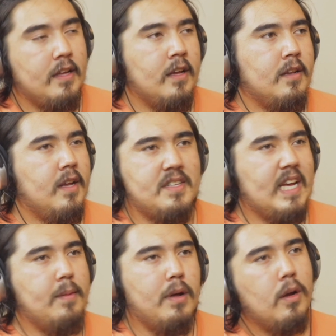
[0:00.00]
And
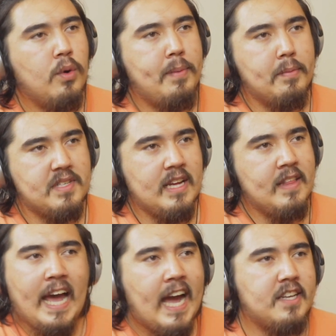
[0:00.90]
same when people say
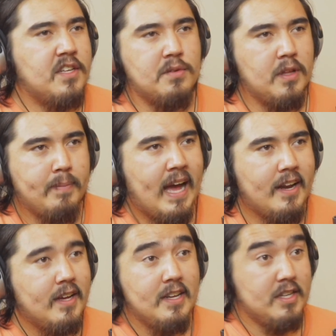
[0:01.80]
the acting's really bad,